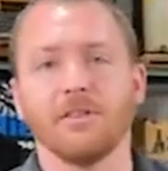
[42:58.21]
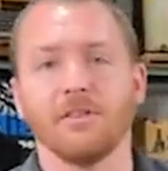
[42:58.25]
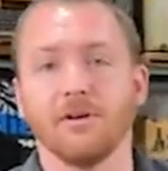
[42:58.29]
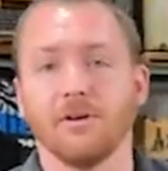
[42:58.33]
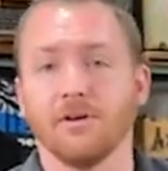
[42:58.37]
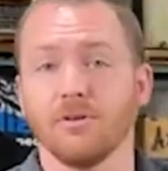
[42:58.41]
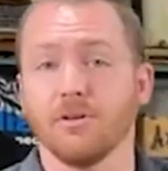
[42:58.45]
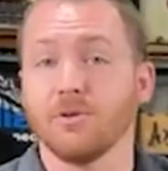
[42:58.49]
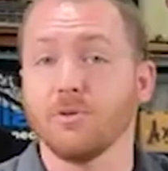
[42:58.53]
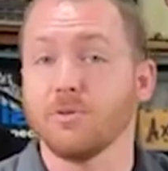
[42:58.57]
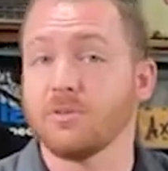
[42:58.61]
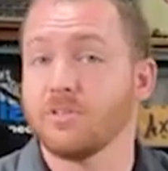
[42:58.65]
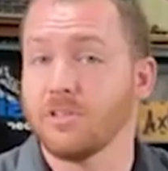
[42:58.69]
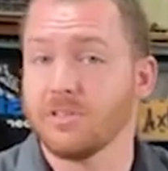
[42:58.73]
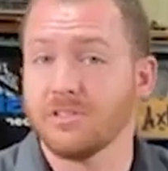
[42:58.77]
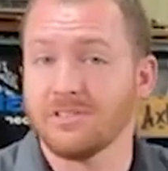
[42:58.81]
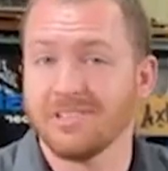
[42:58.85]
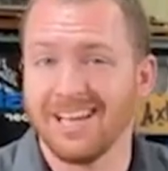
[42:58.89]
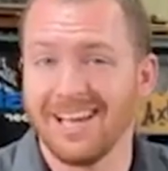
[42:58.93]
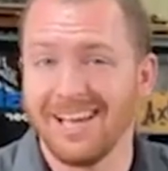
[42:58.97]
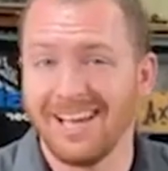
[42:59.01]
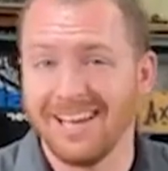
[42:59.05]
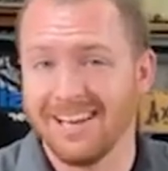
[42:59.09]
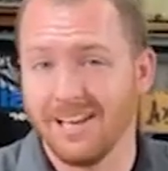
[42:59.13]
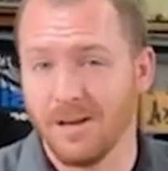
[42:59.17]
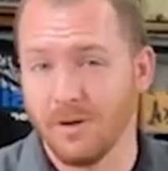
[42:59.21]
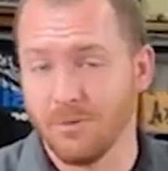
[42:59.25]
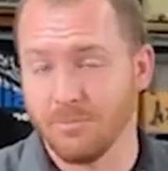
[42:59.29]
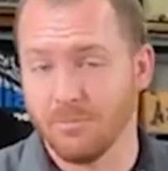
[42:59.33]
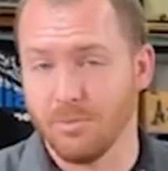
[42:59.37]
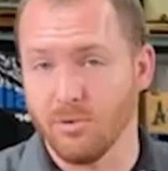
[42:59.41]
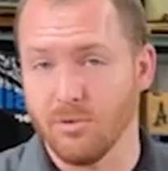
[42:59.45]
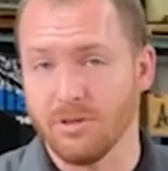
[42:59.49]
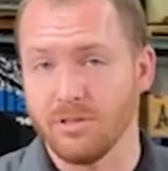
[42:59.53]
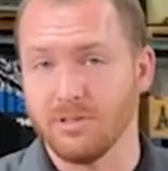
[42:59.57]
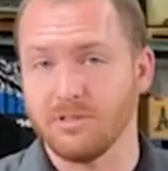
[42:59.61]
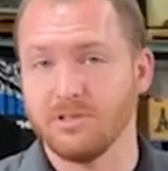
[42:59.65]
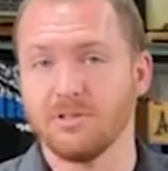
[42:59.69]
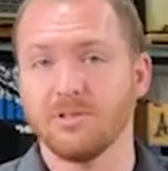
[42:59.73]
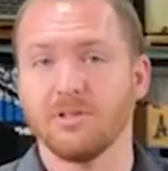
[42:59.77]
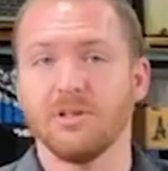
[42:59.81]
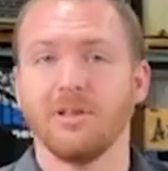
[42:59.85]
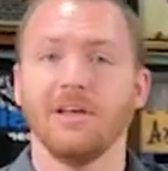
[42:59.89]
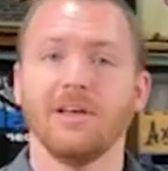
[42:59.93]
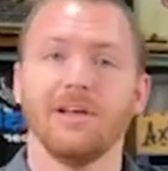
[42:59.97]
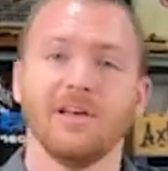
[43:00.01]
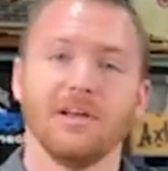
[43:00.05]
that are used as tie-down points